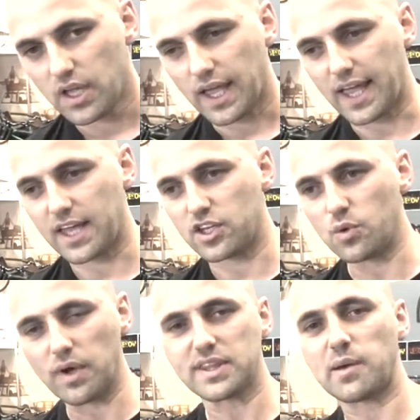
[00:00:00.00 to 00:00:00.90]
And you
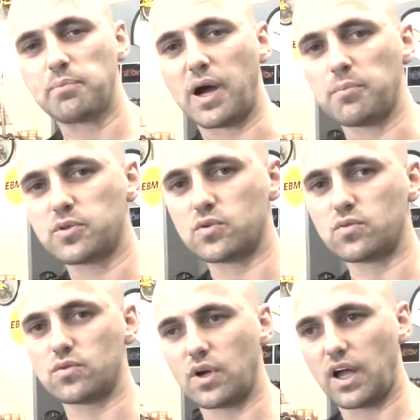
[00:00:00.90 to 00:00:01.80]
want that pump
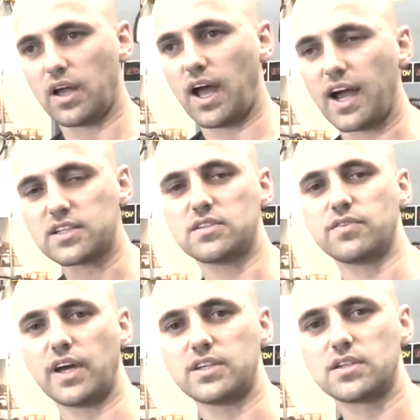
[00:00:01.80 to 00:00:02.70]
to
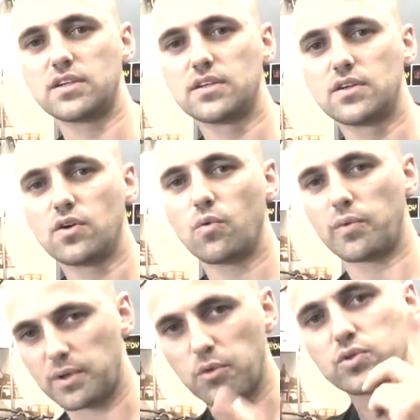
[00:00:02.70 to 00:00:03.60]
activate
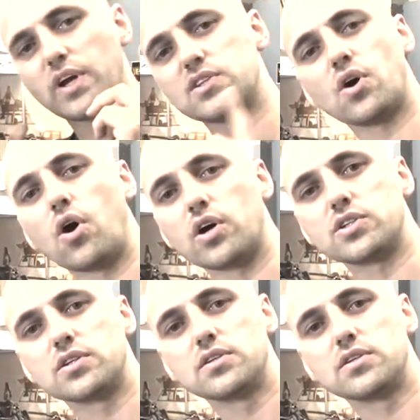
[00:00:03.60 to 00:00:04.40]
when the motor gets hot.